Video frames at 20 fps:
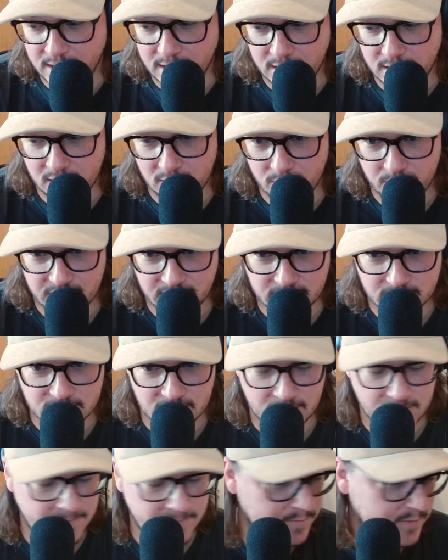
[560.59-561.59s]
eating
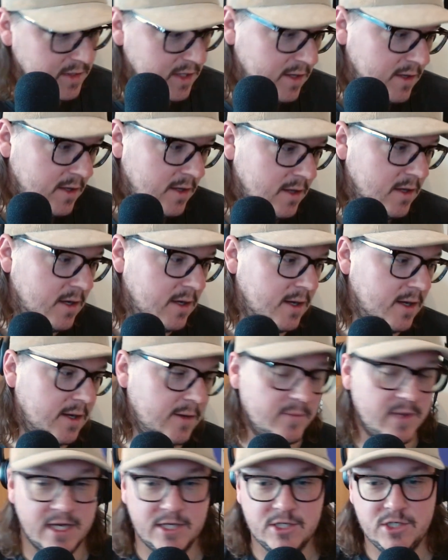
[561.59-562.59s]
pizza.
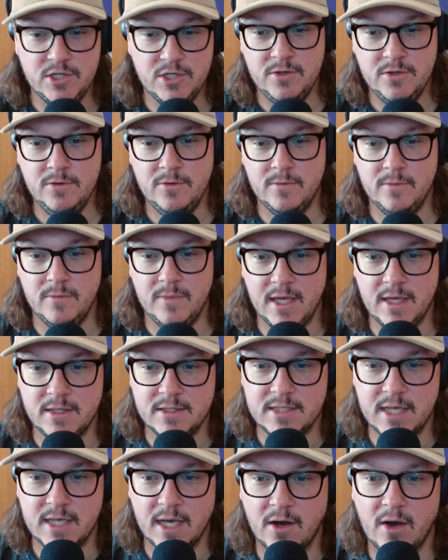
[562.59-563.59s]
As you may
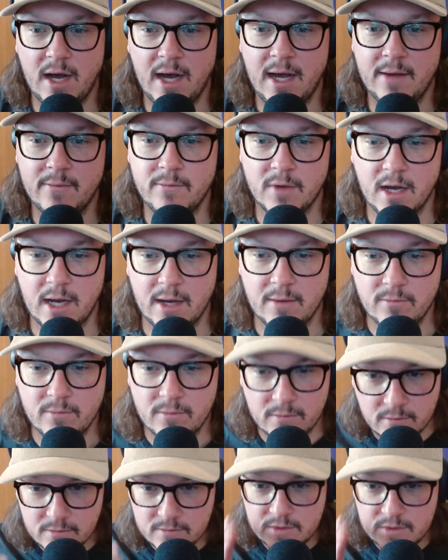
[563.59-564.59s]
tell, I'm
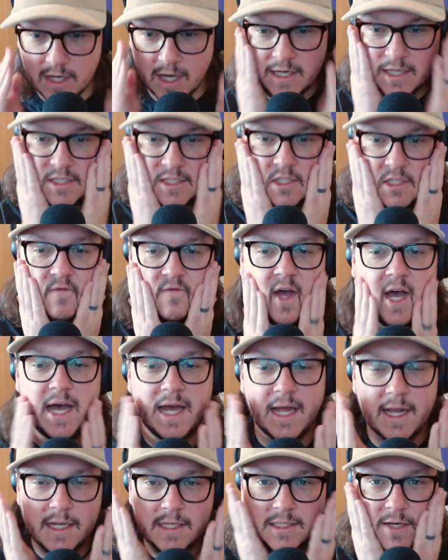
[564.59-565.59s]
not as
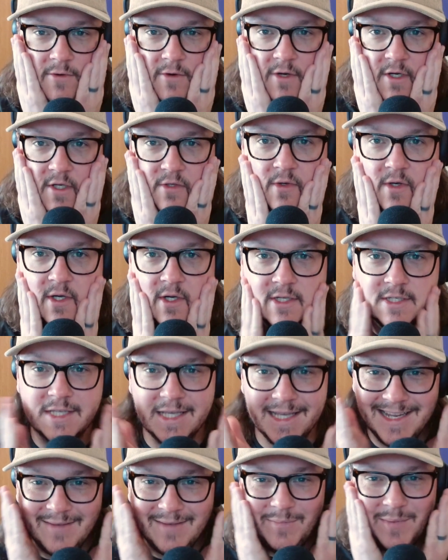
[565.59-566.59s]
fat as I was when I was
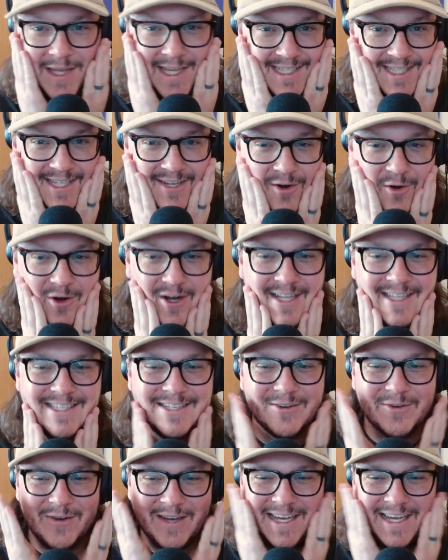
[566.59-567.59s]
eating pizza once
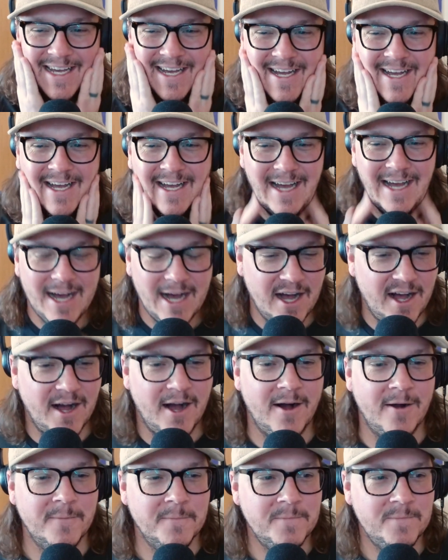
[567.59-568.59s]
a week.
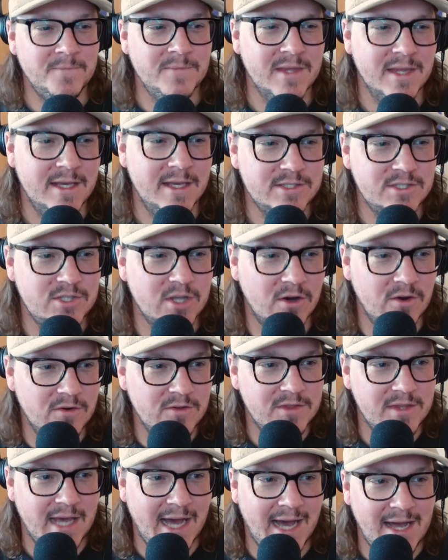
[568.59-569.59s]
So
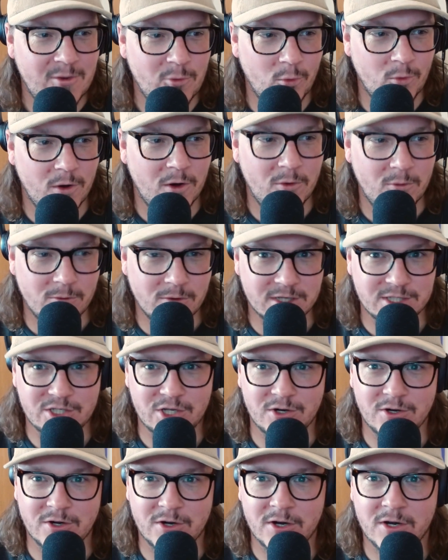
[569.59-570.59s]
that won't
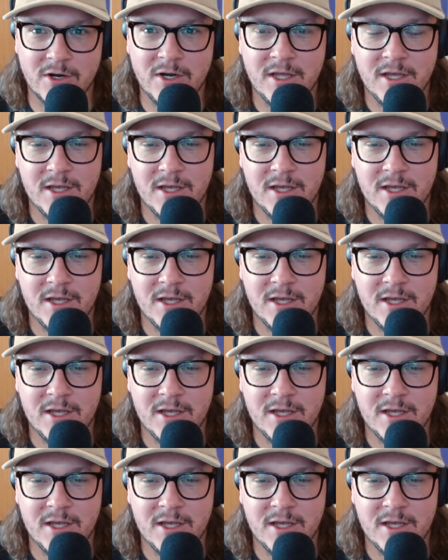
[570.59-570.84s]
return